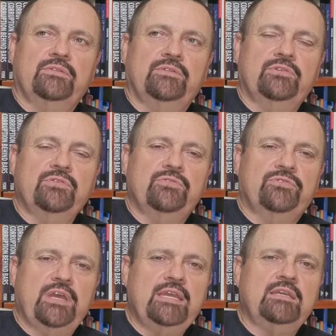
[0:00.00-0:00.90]
Do you
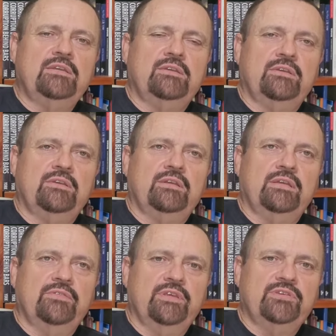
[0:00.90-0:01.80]
think
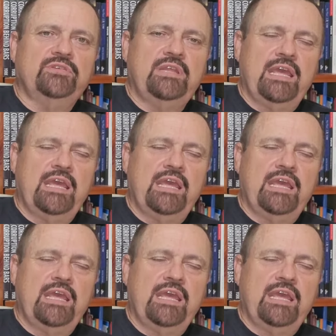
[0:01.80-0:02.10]
in this